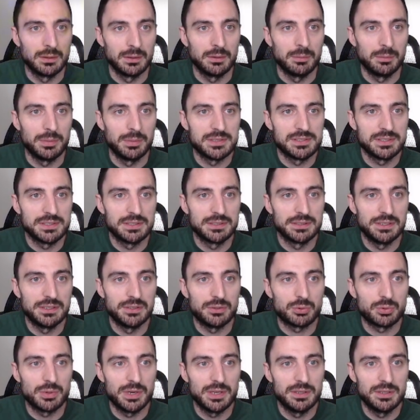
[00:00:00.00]
basically
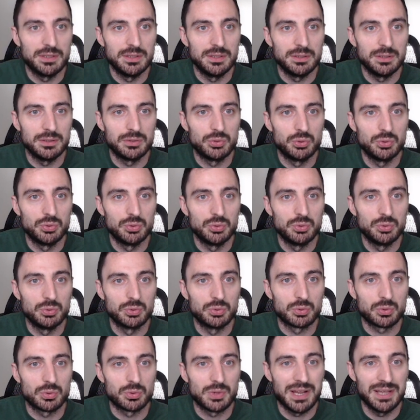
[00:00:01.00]
ready to
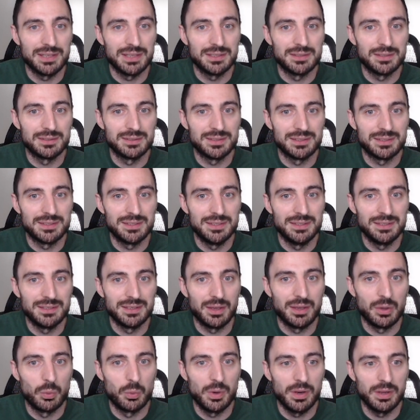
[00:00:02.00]
run the king
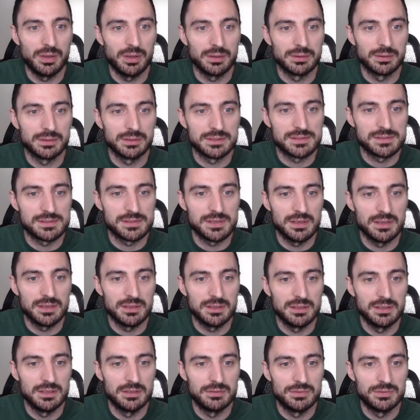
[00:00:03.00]
away. Let's say
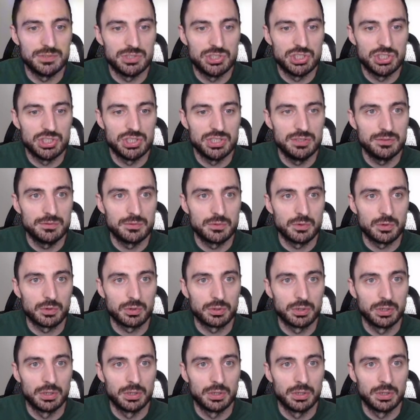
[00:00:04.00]
if g for